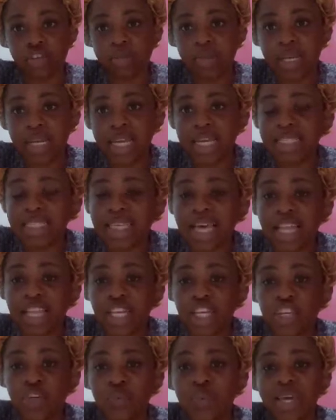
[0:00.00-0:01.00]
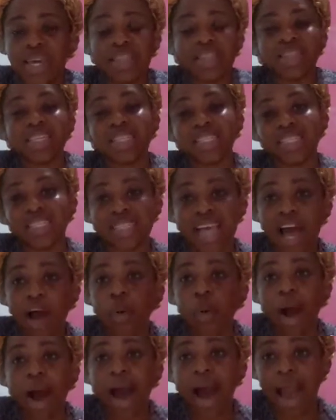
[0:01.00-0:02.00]
money and telling you that this is
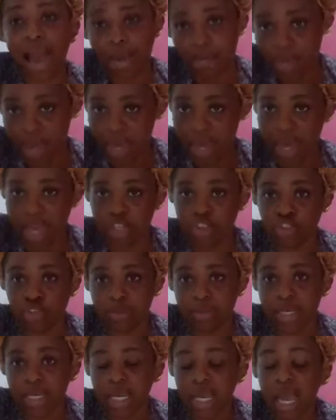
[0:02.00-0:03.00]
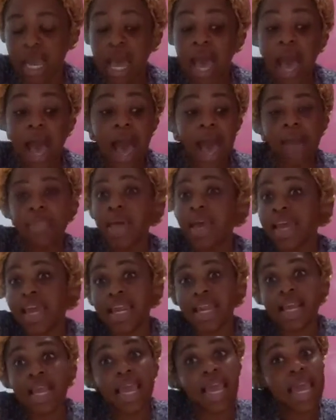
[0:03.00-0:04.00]
how I make extra money. I'm not
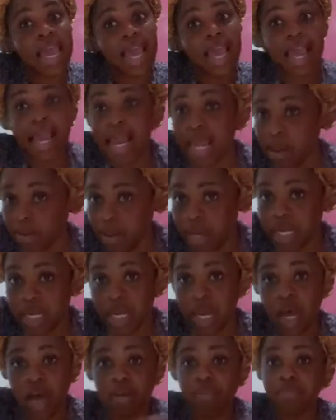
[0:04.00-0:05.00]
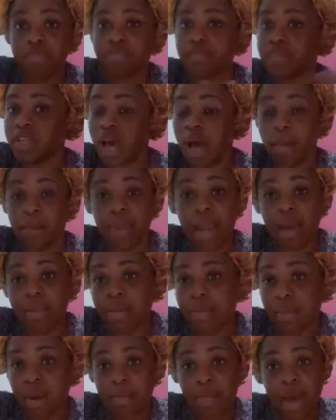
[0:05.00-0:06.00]
getting any money off
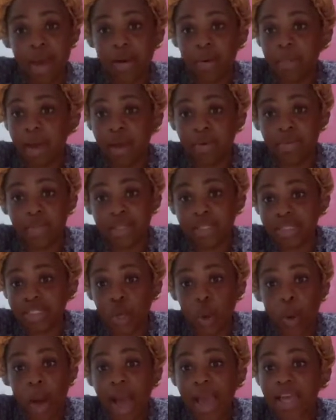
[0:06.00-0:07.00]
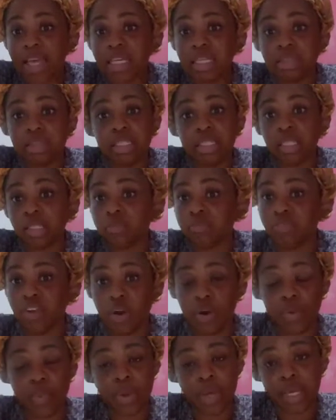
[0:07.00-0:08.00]
blabbing my mouth about it. So I could just
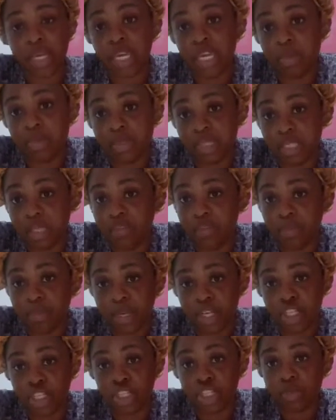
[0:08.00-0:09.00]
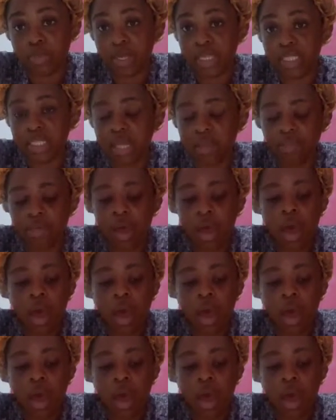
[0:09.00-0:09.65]
very well keep this information to myself.